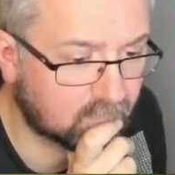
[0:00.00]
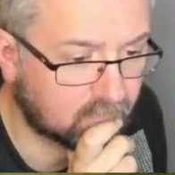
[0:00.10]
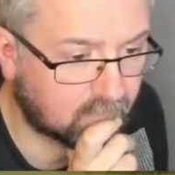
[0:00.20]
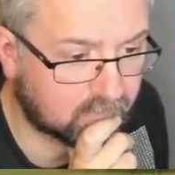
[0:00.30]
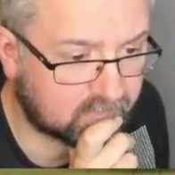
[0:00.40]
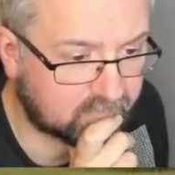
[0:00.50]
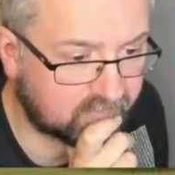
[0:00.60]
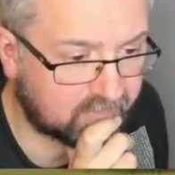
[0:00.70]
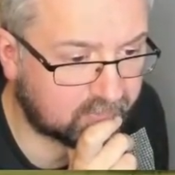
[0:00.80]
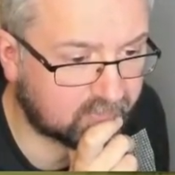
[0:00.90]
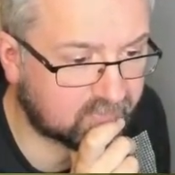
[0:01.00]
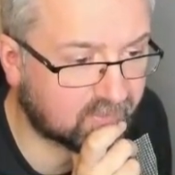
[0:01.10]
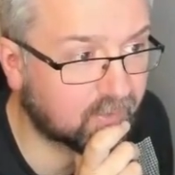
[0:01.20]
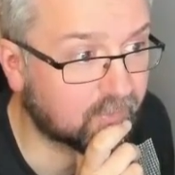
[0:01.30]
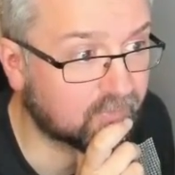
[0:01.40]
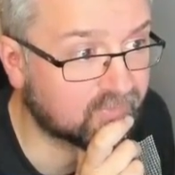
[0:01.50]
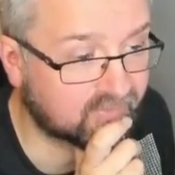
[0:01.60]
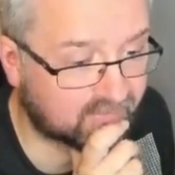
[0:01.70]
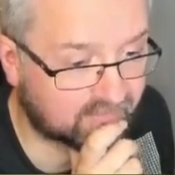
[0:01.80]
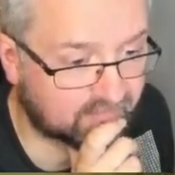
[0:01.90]
Otavira oh, is down
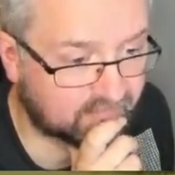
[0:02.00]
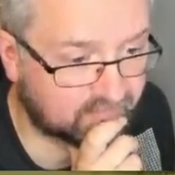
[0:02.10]
south.